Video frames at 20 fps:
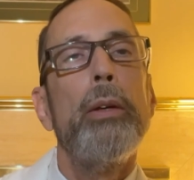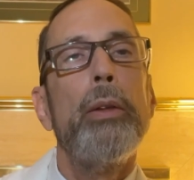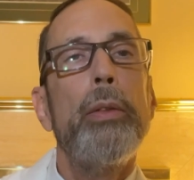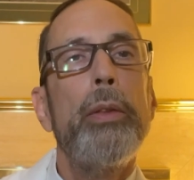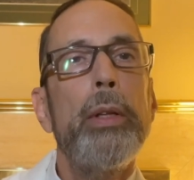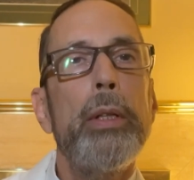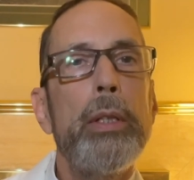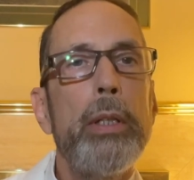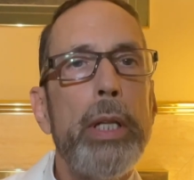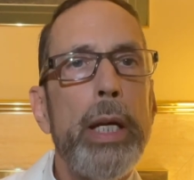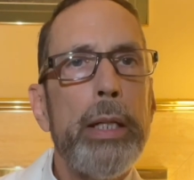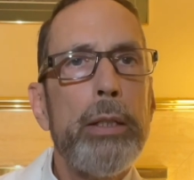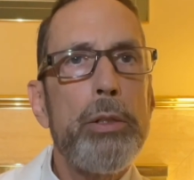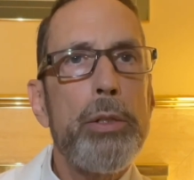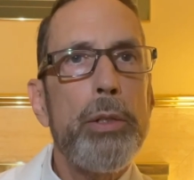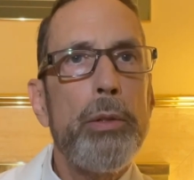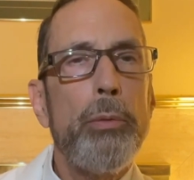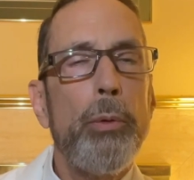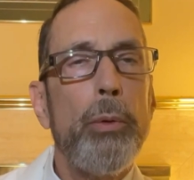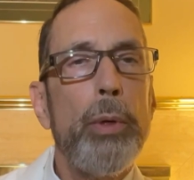The
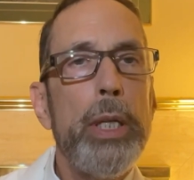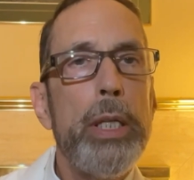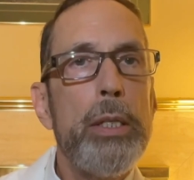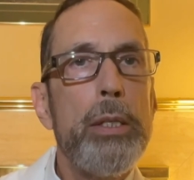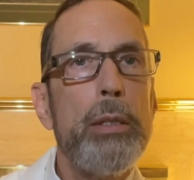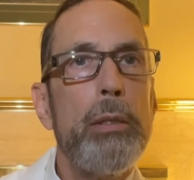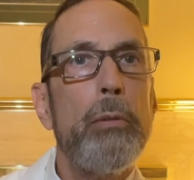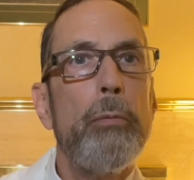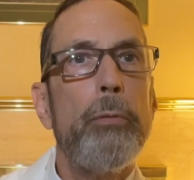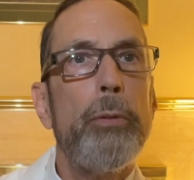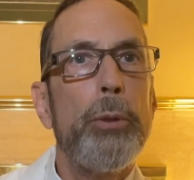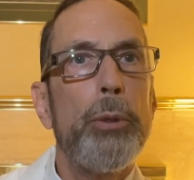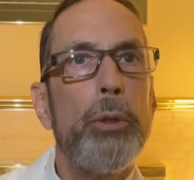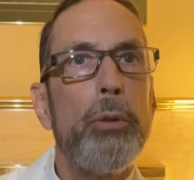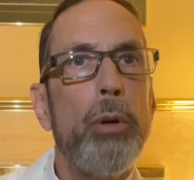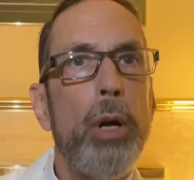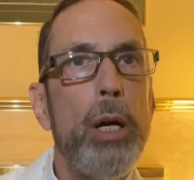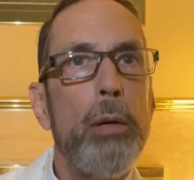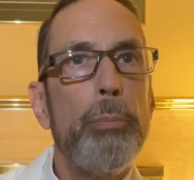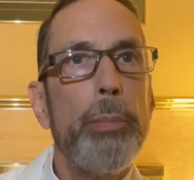next reason for
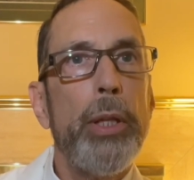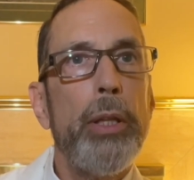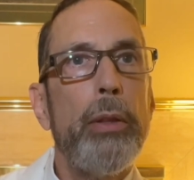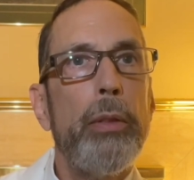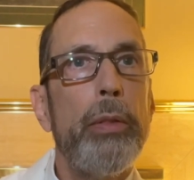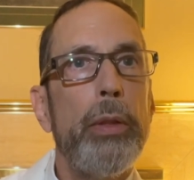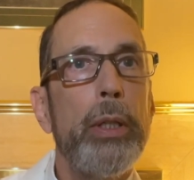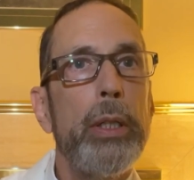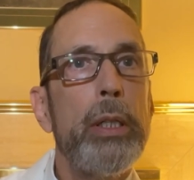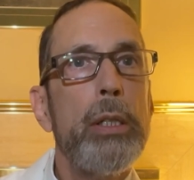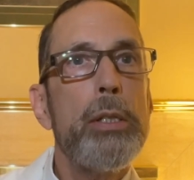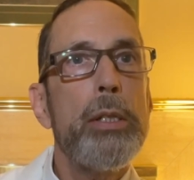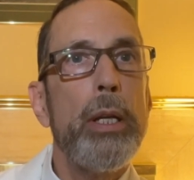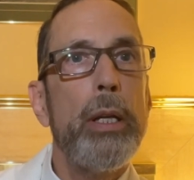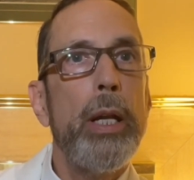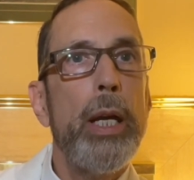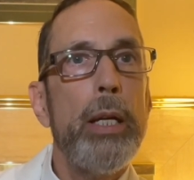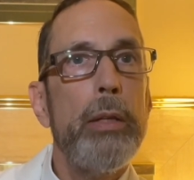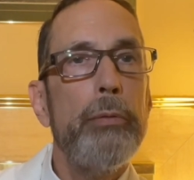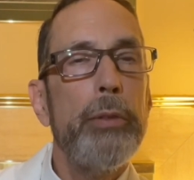dropping things
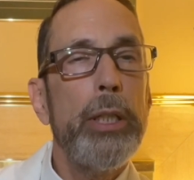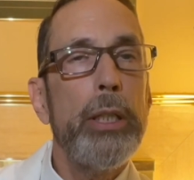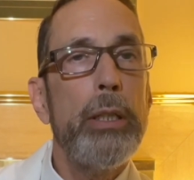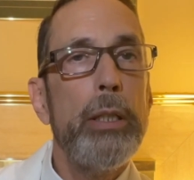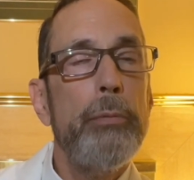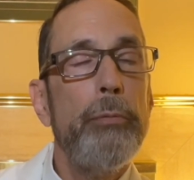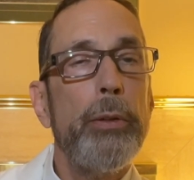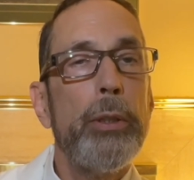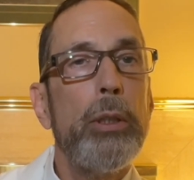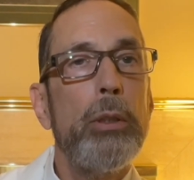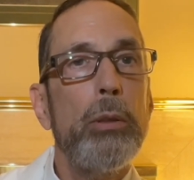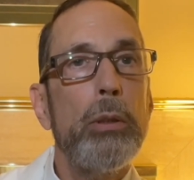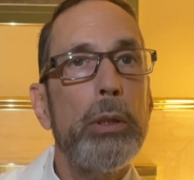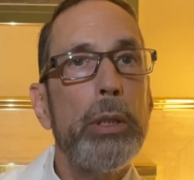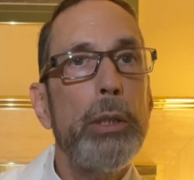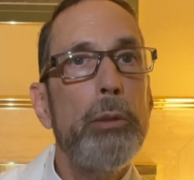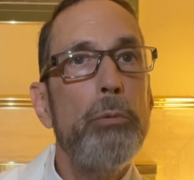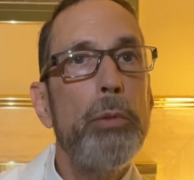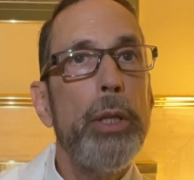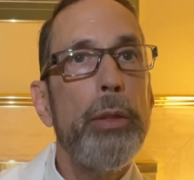and having
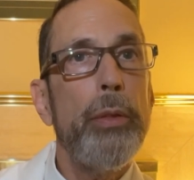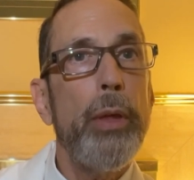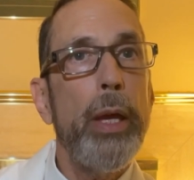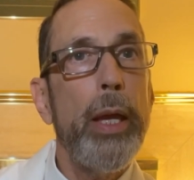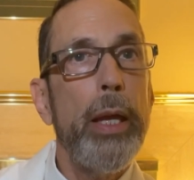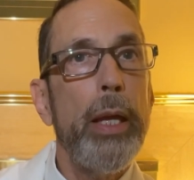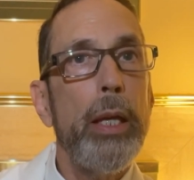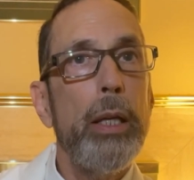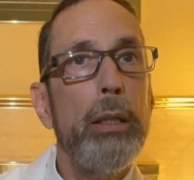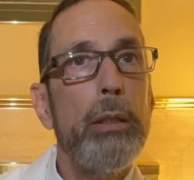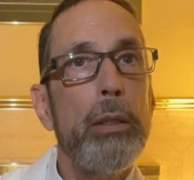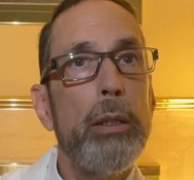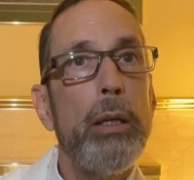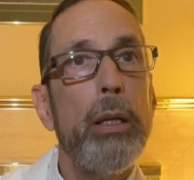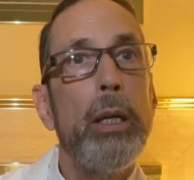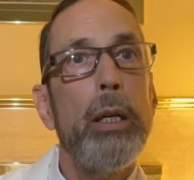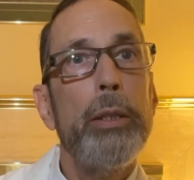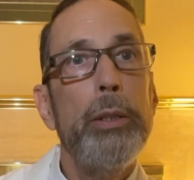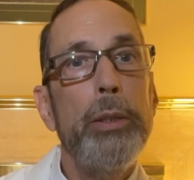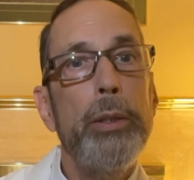difficulty with hand
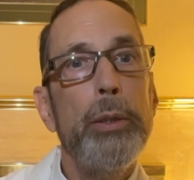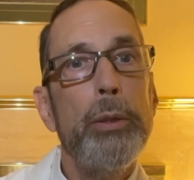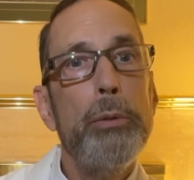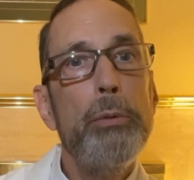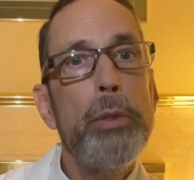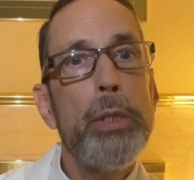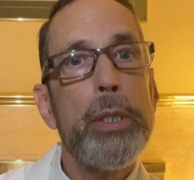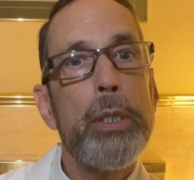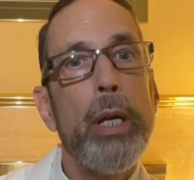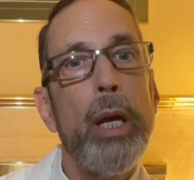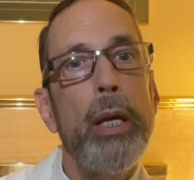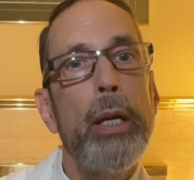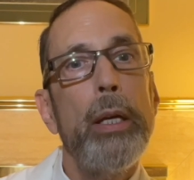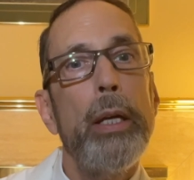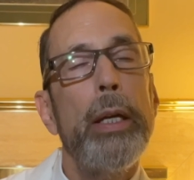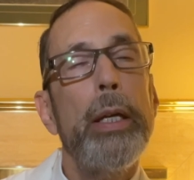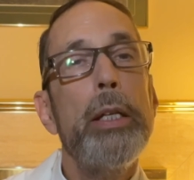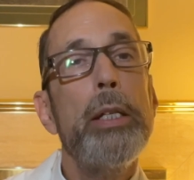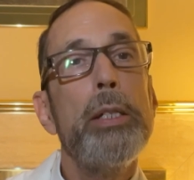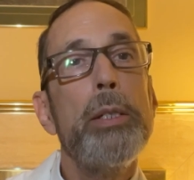use
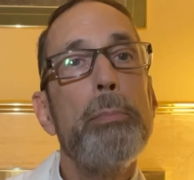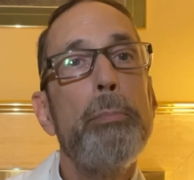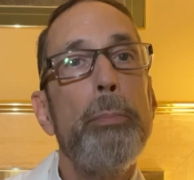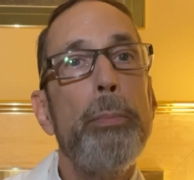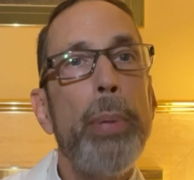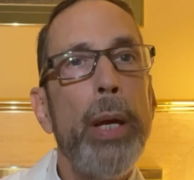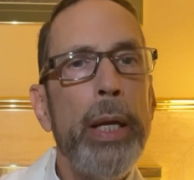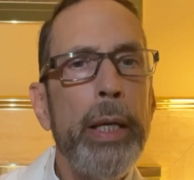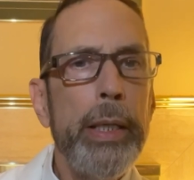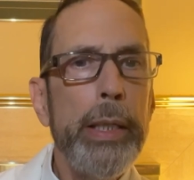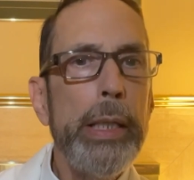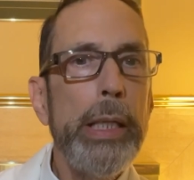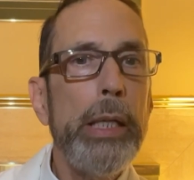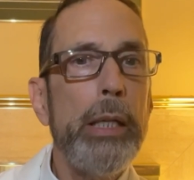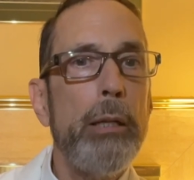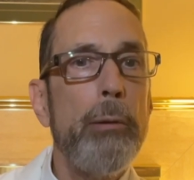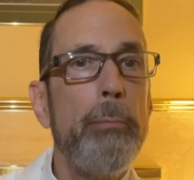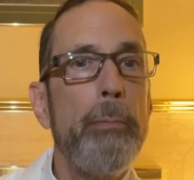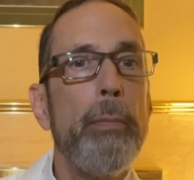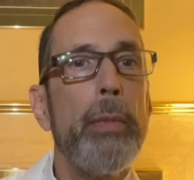is
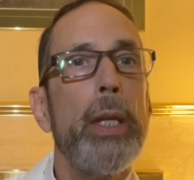pain.